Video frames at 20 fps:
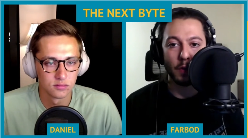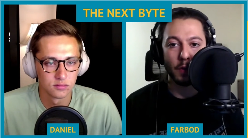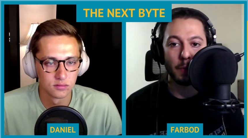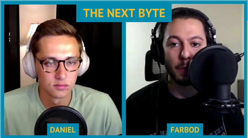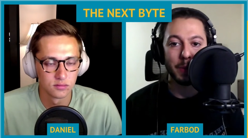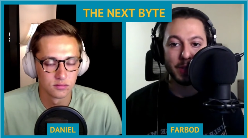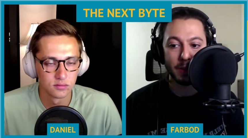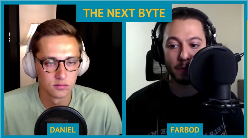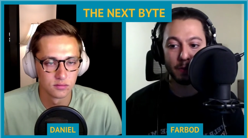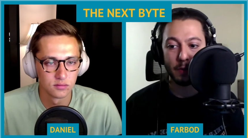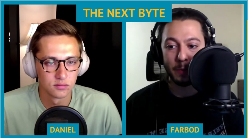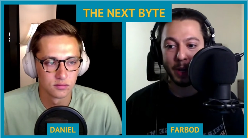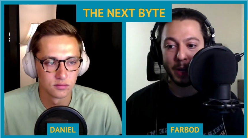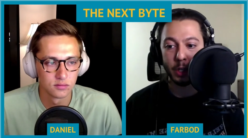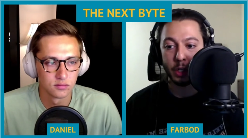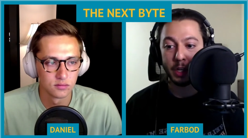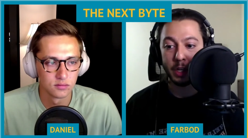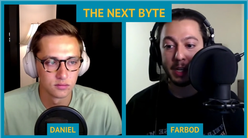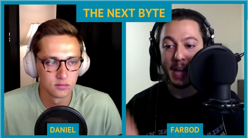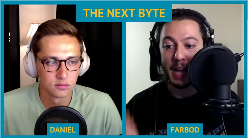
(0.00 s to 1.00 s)
Speaker 1: for
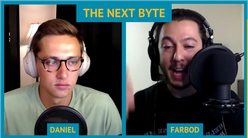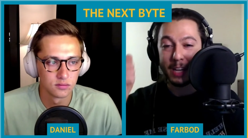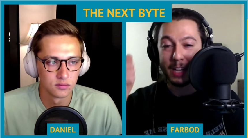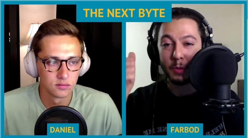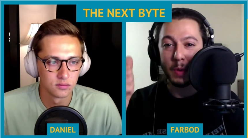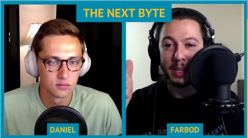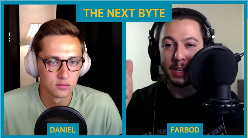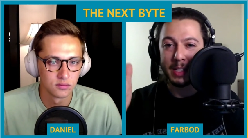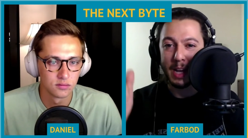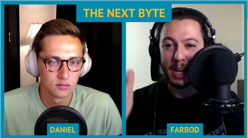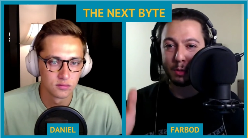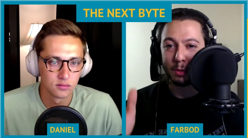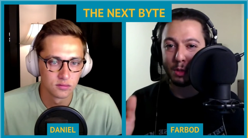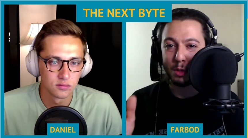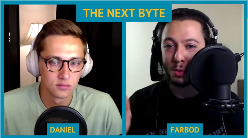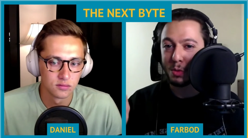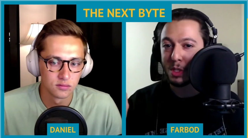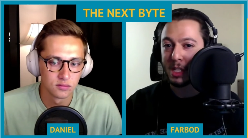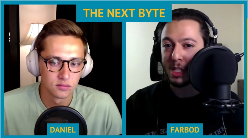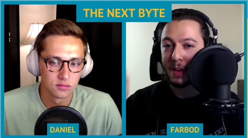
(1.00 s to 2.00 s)
misinformation, and it went down
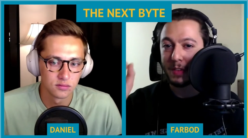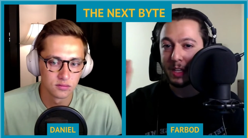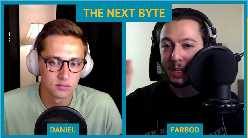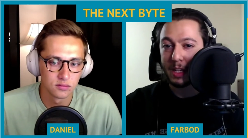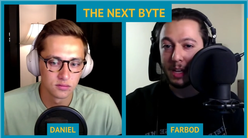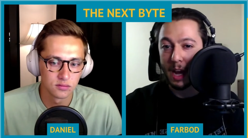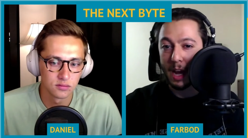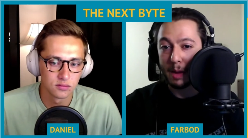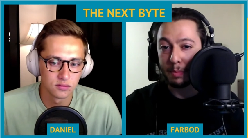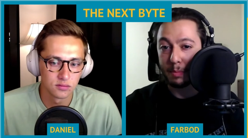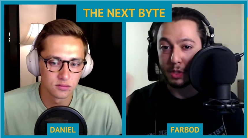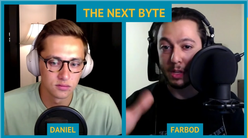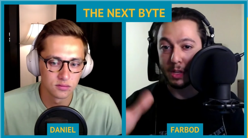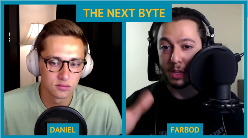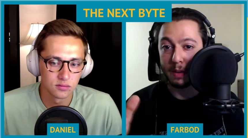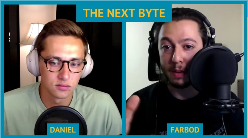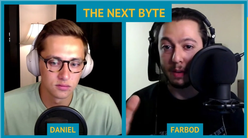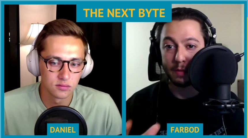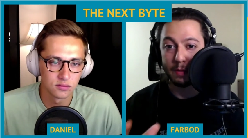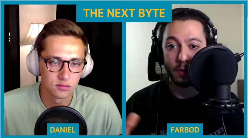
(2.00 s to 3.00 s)
to
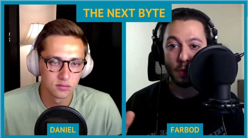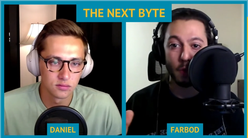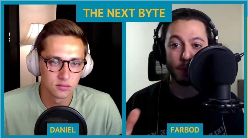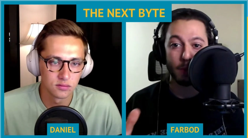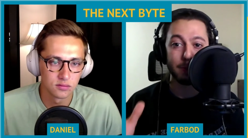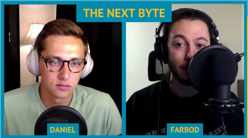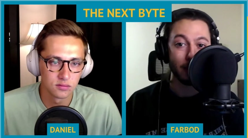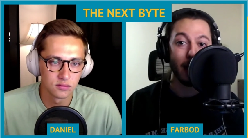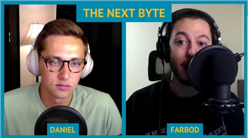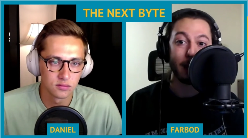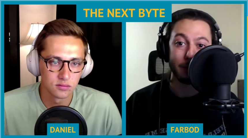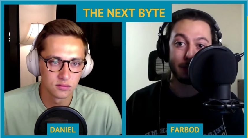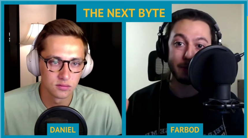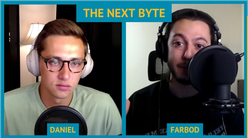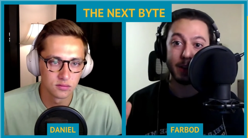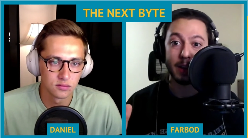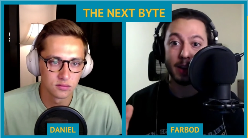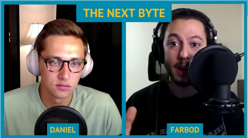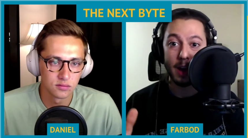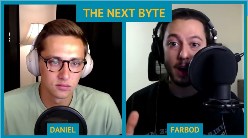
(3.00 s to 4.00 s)
79% for
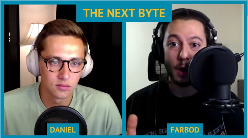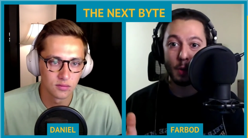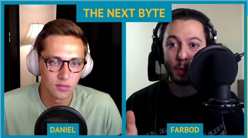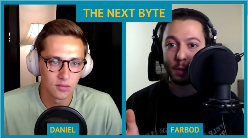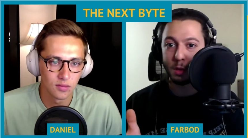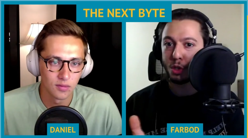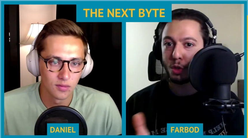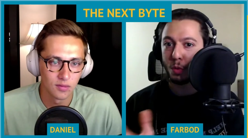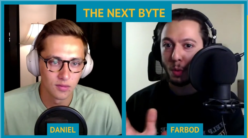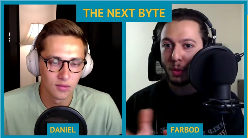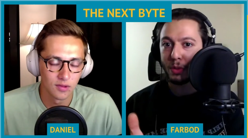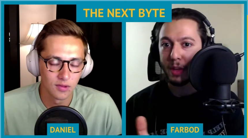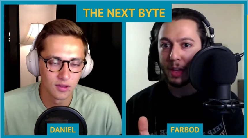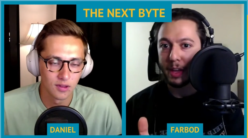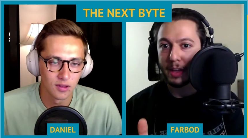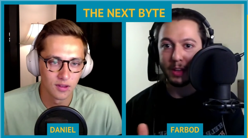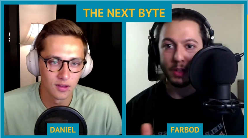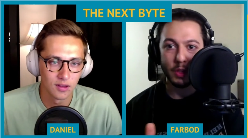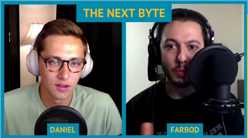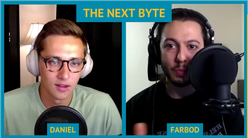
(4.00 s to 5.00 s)
pornography, which you
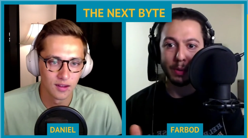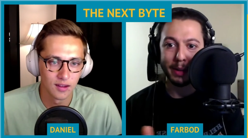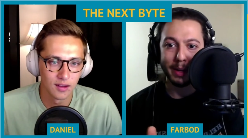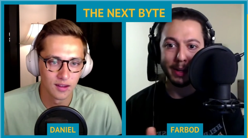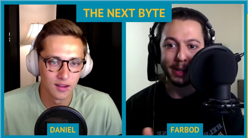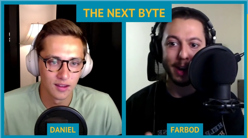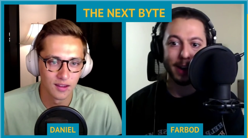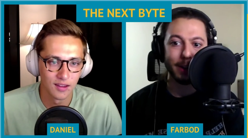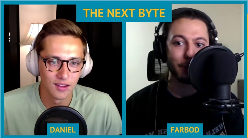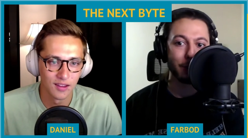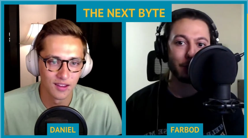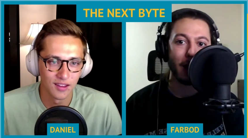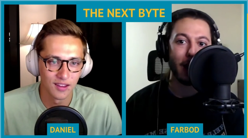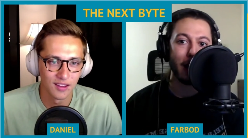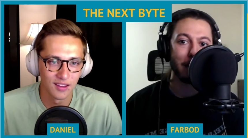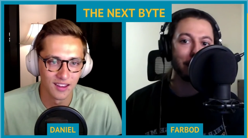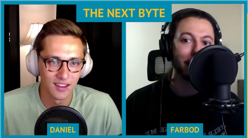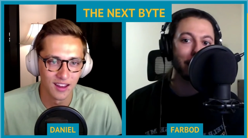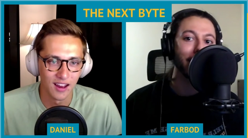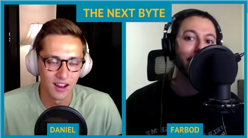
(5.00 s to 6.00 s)
would think is pretty cut and
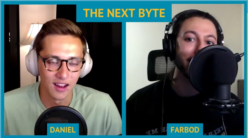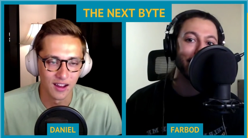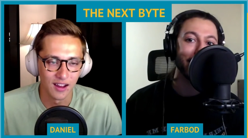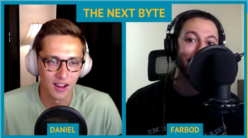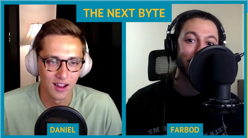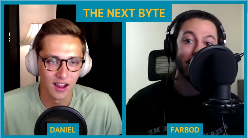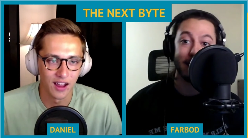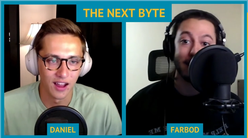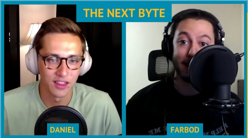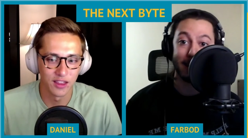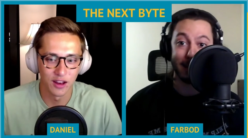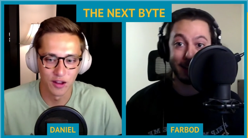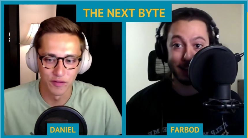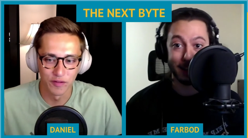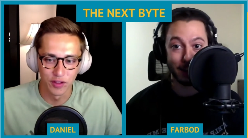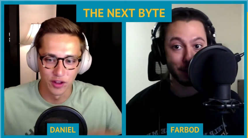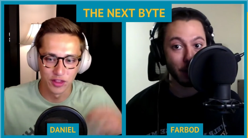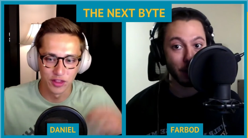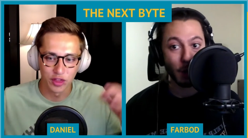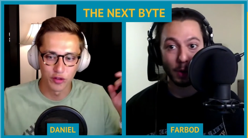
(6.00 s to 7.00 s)
dry,
Speaker 2: yeah. But I guess I think
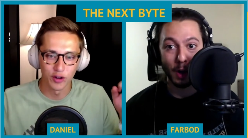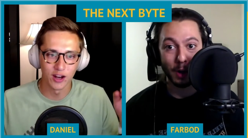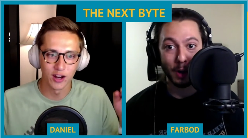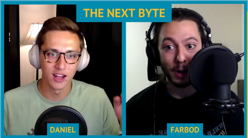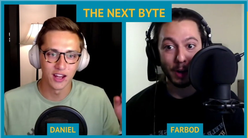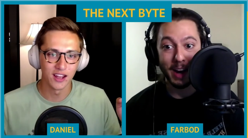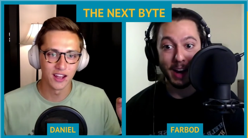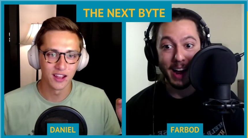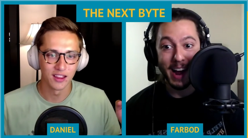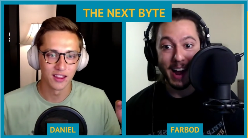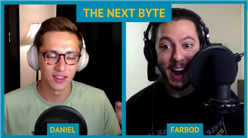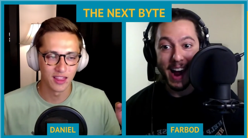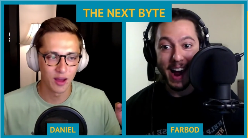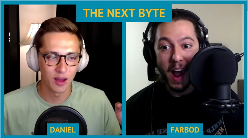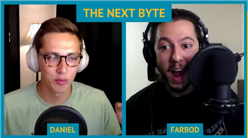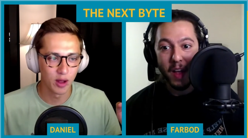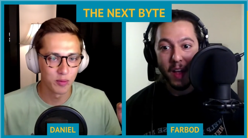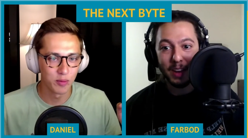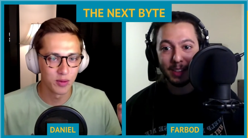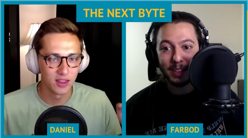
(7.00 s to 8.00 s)
of the three,
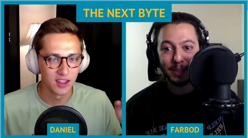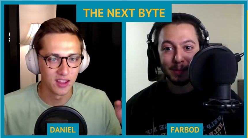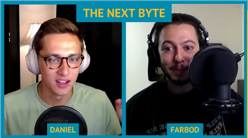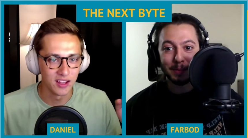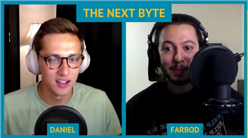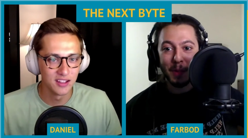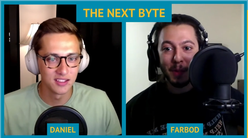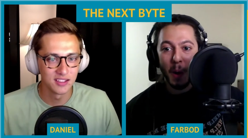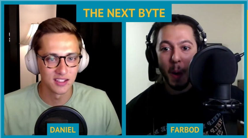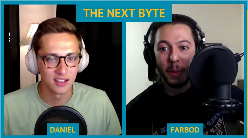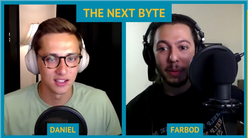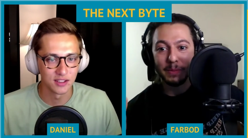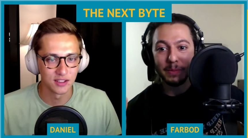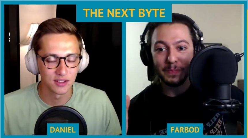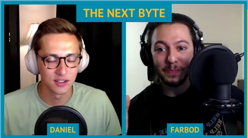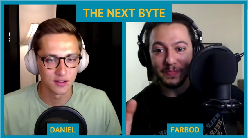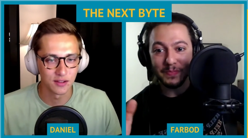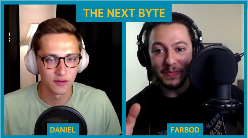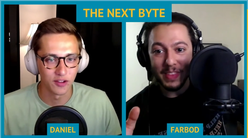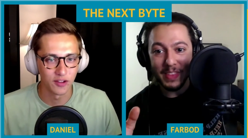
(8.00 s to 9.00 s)
that might be the
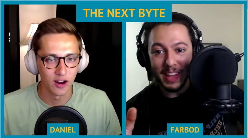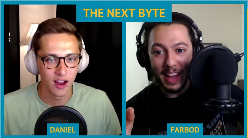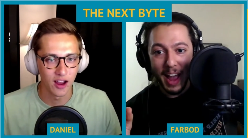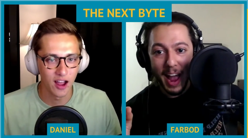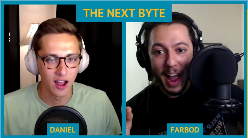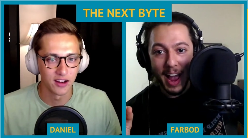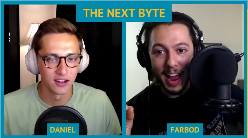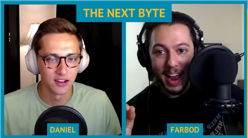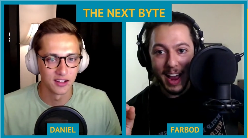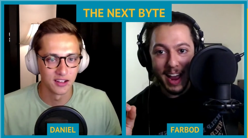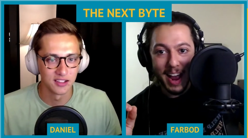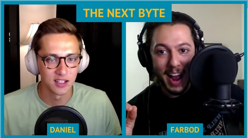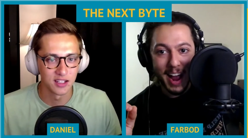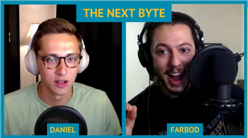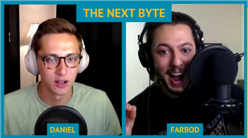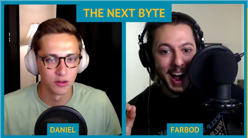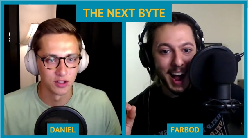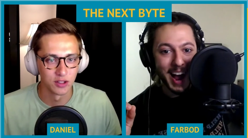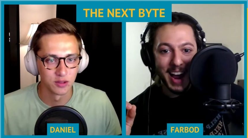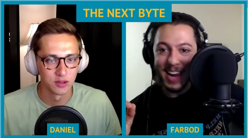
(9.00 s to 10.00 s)
easiest for AI to
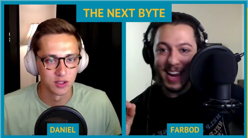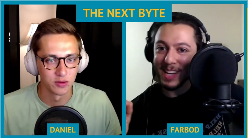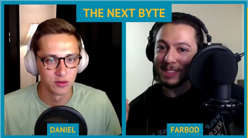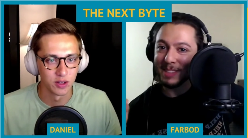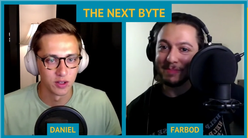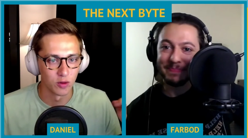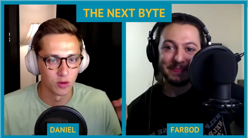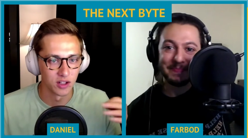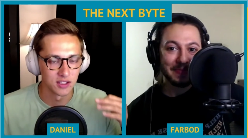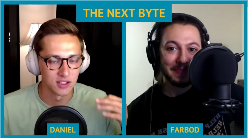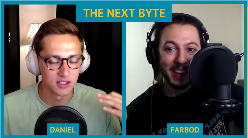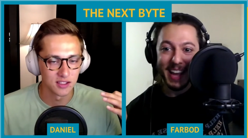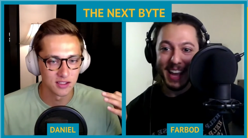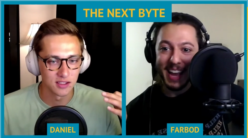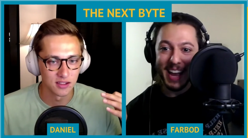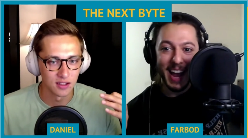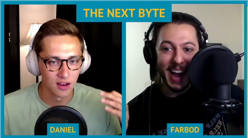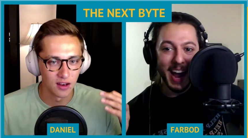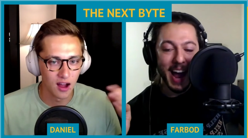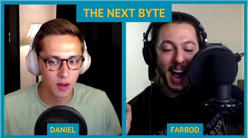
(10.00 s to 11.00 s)
distinguish between
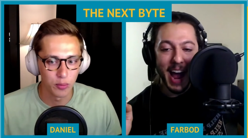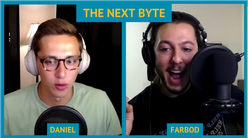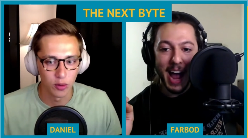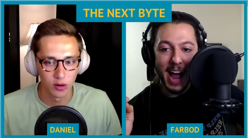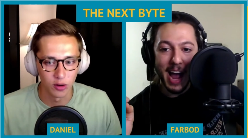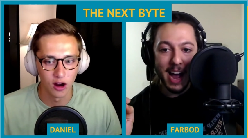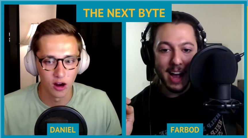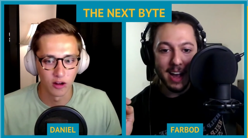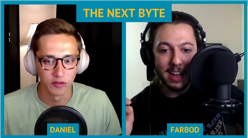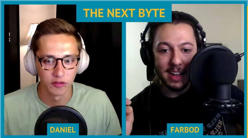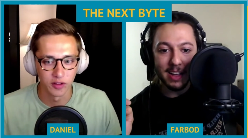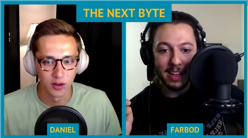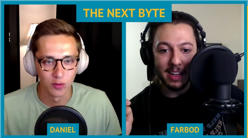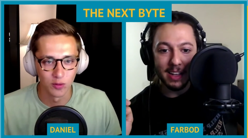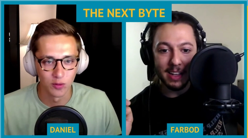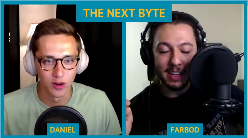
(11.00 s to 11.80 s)
what's not pornography and